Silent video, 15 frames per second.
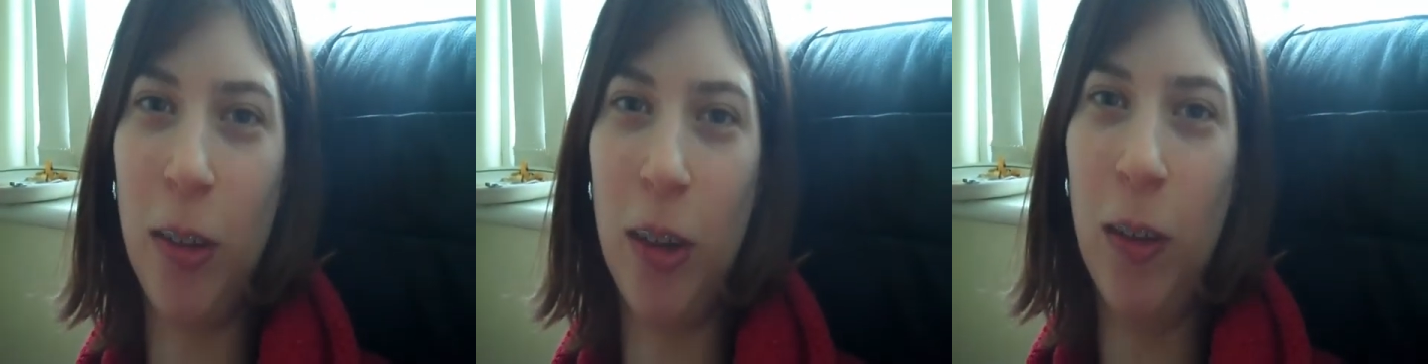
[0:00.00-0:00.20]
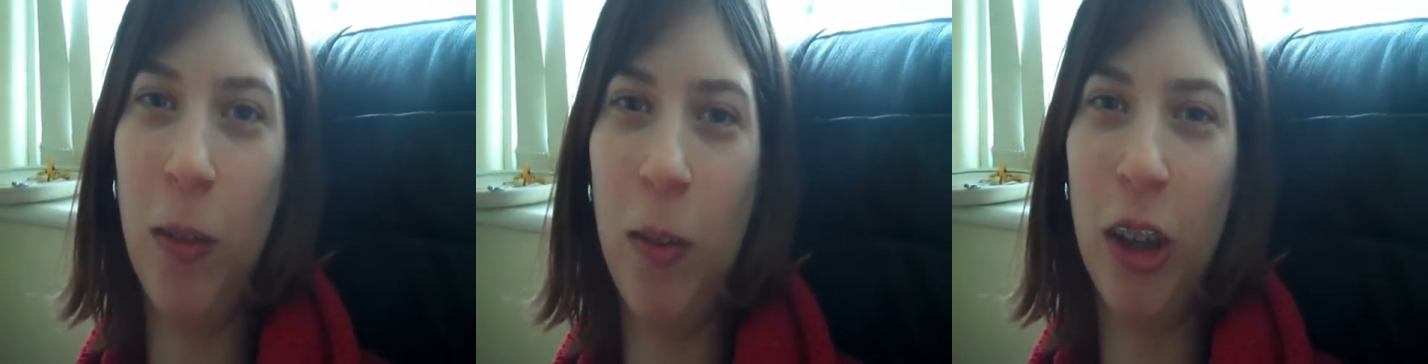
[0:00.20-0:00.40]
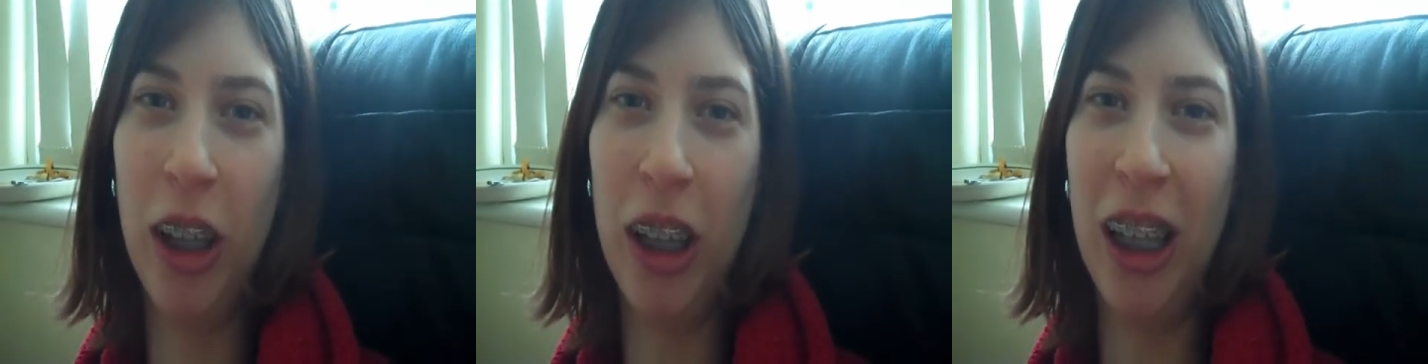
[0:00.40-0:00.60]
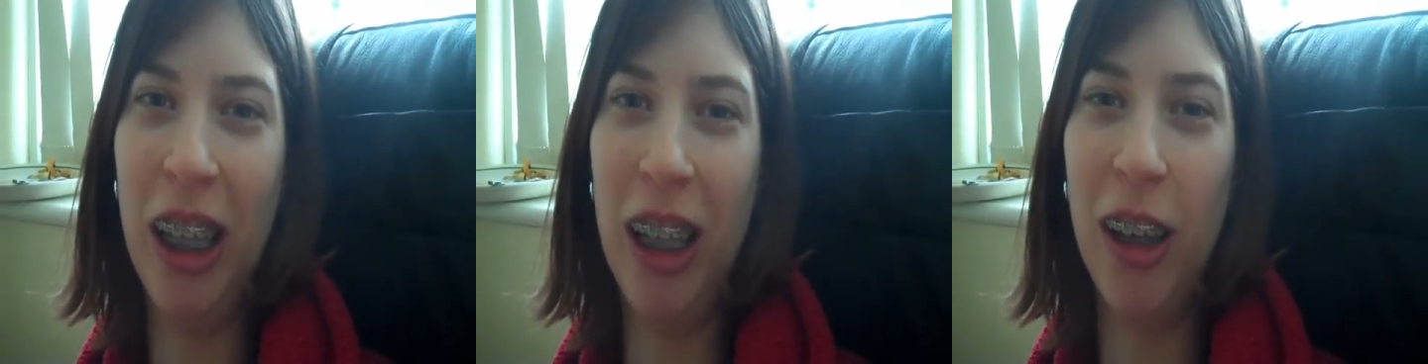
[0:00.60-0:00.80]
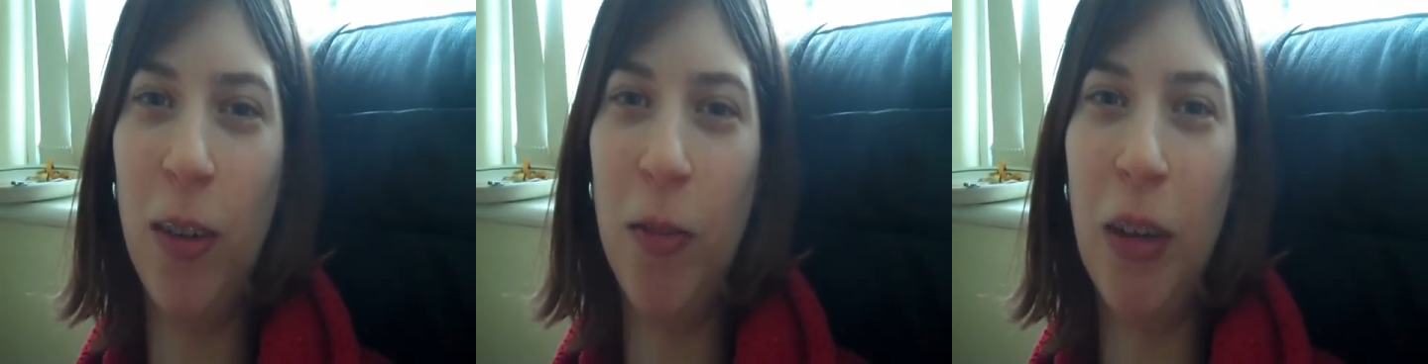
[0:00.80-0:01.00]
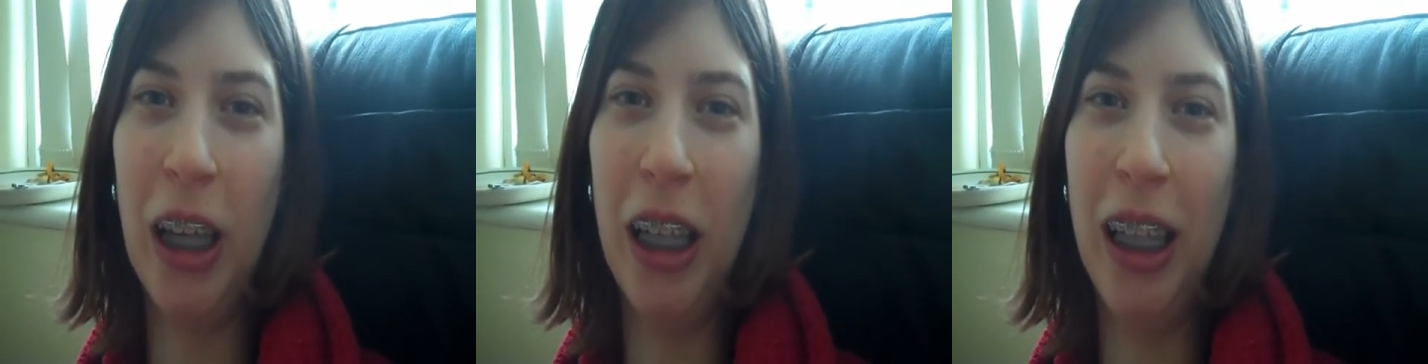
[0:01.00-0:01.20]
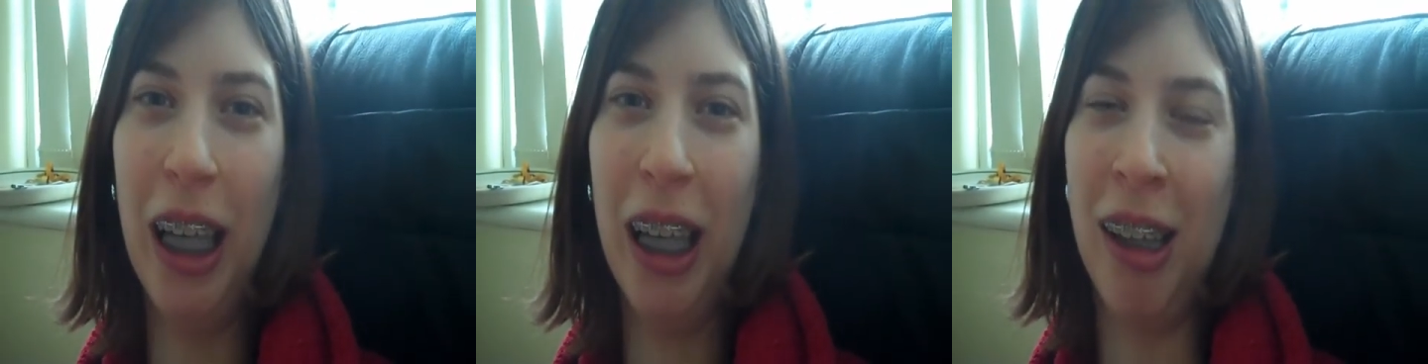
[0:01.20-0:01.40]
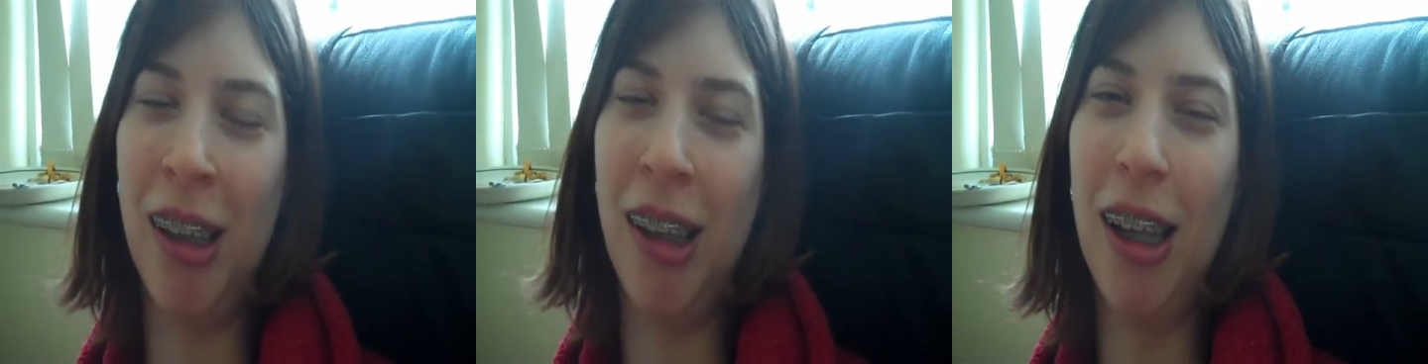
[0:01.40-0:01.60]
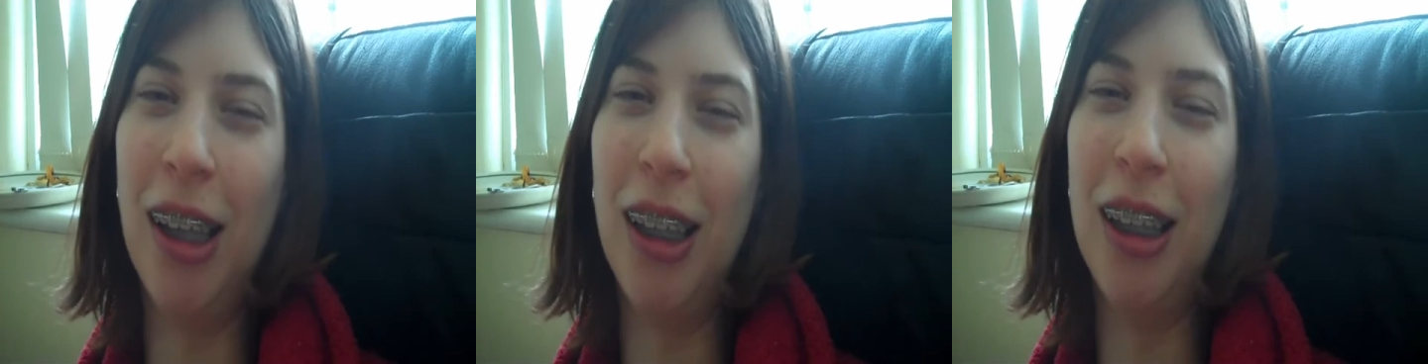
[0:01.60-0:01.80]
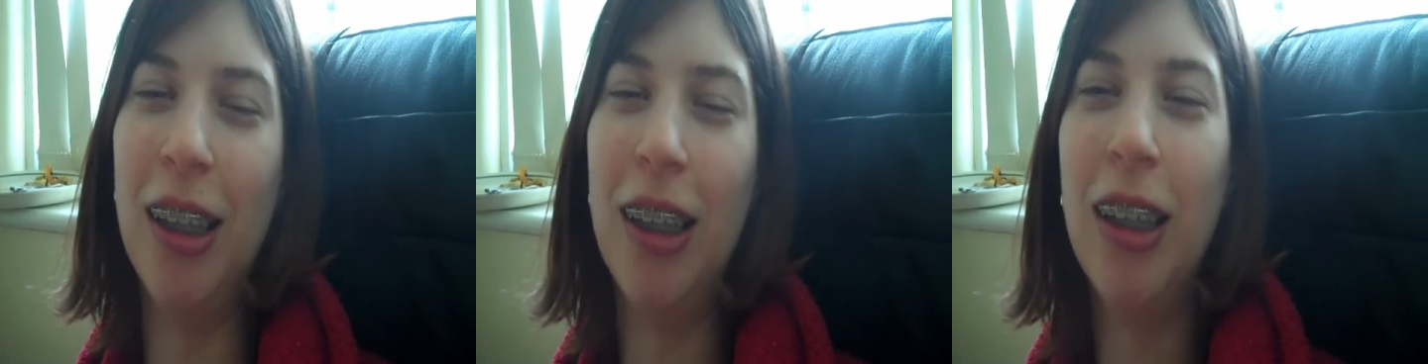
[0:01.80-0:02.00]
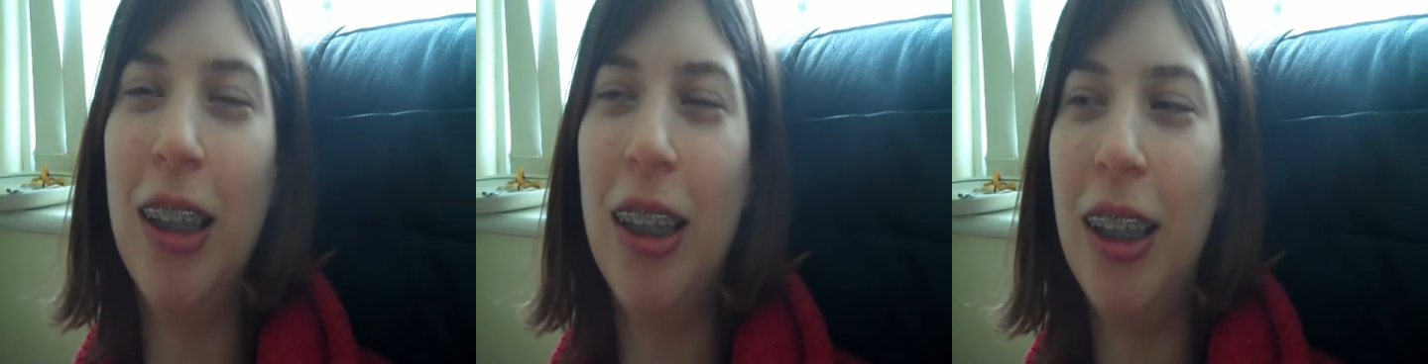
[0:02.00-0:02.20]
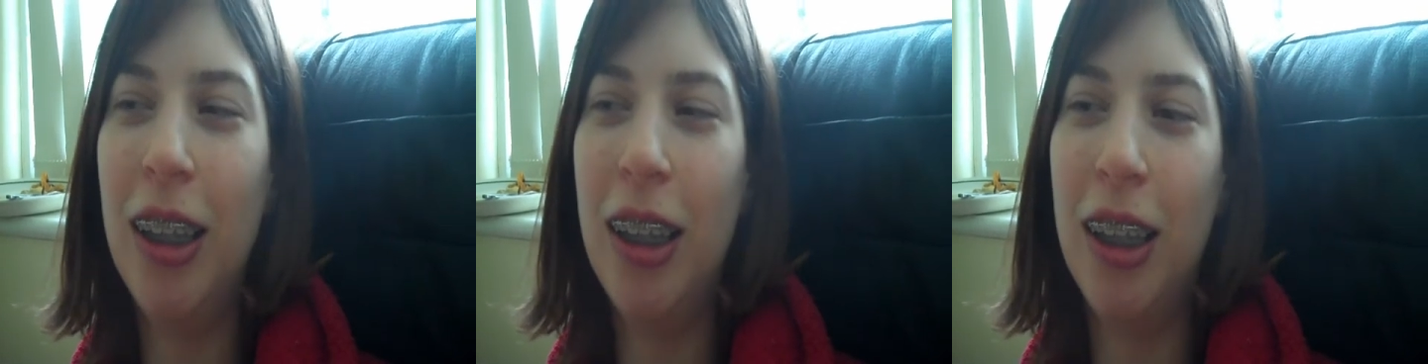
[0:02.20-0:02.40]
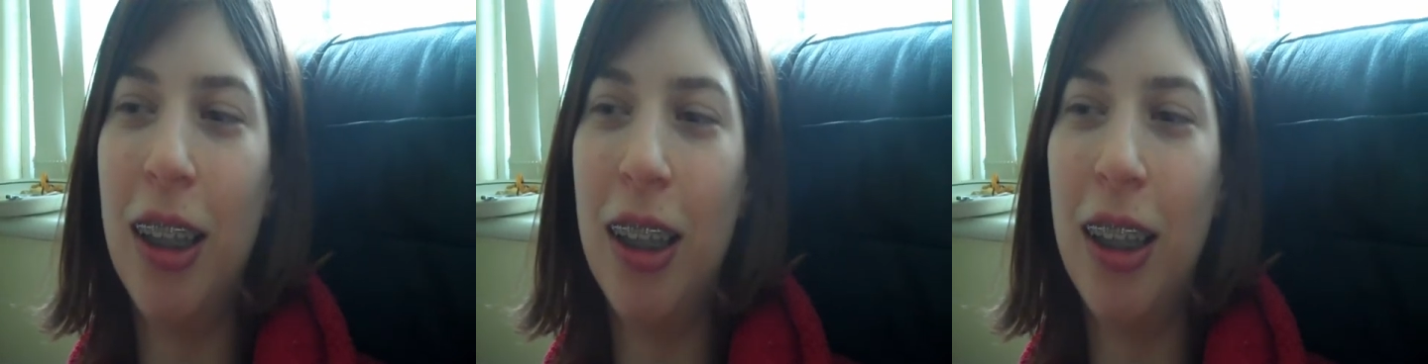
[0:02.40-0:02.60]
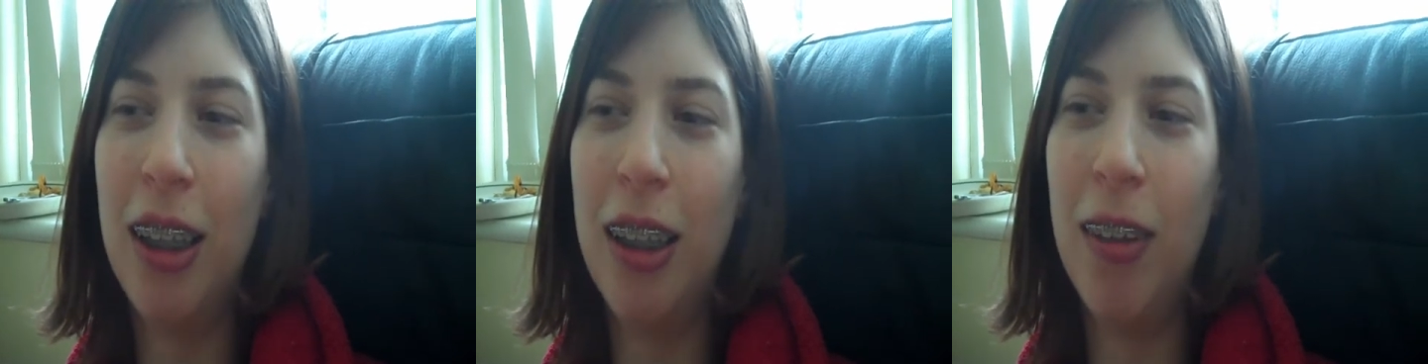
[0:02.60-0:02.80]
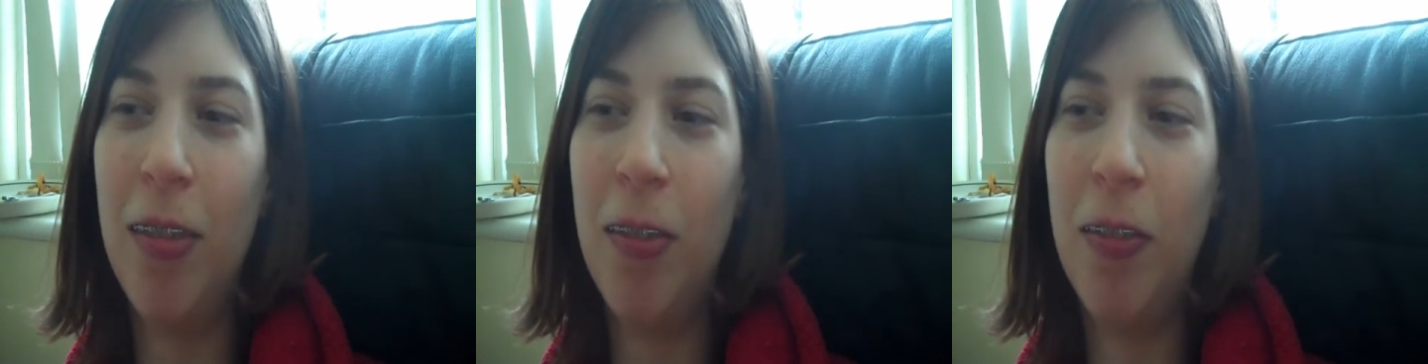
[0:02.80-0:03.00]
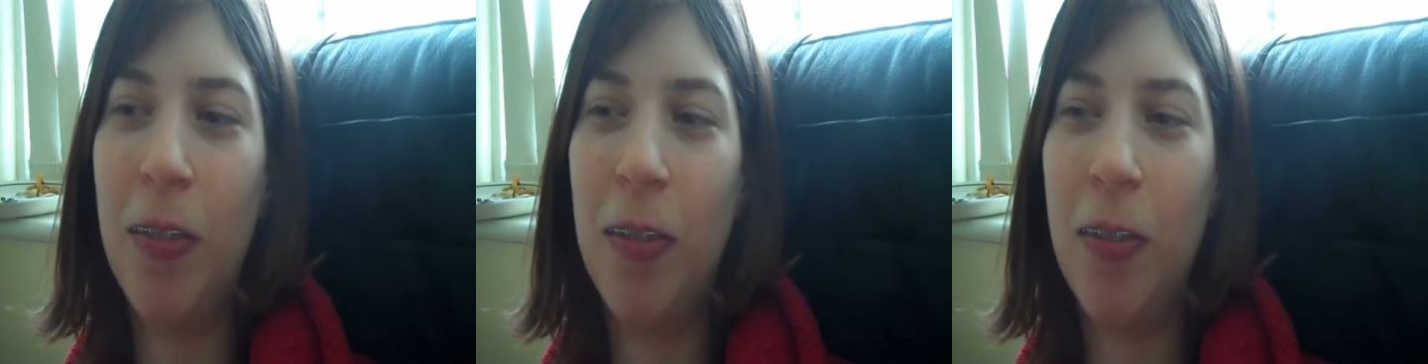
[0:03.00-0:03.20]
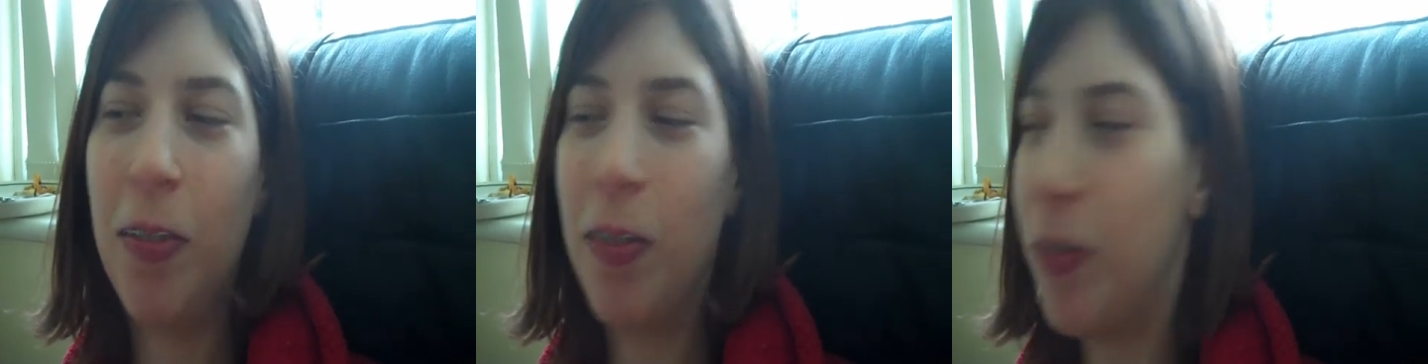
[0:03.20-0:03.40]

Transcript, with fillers: while I'm working on my essay. Um,